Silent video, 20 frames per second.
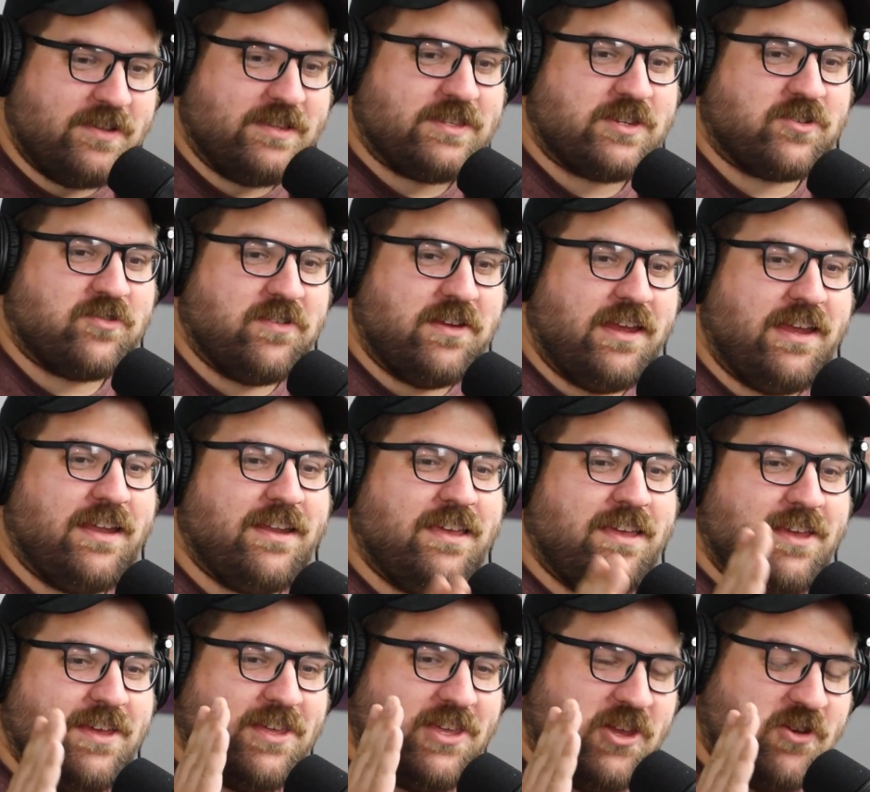on screen,
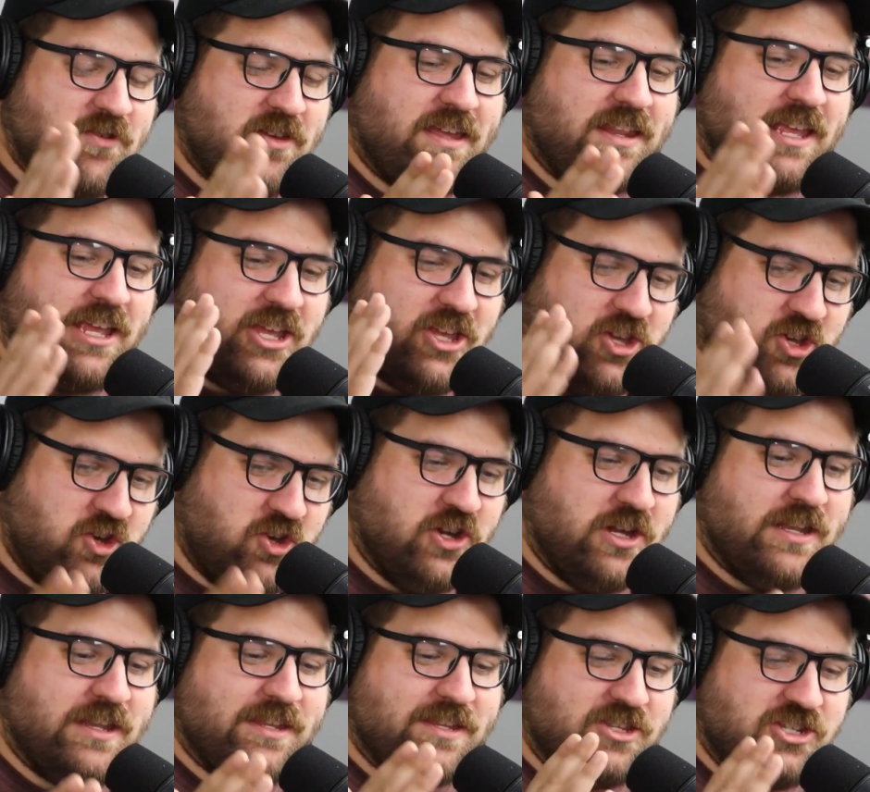you're getting
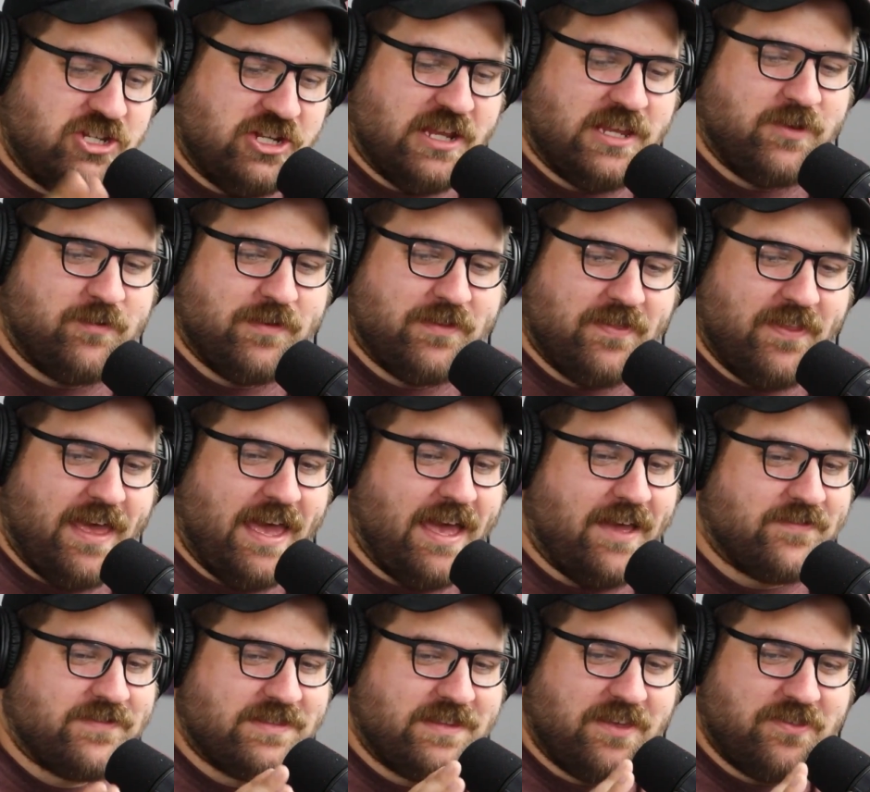good, genuine
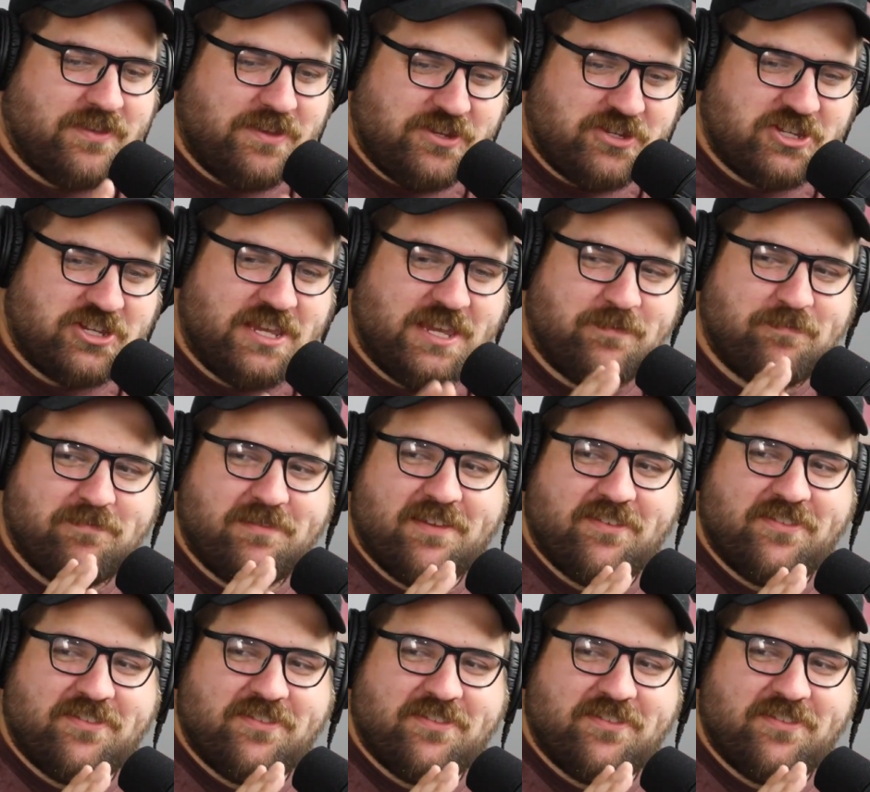laughs. Nothing cheap,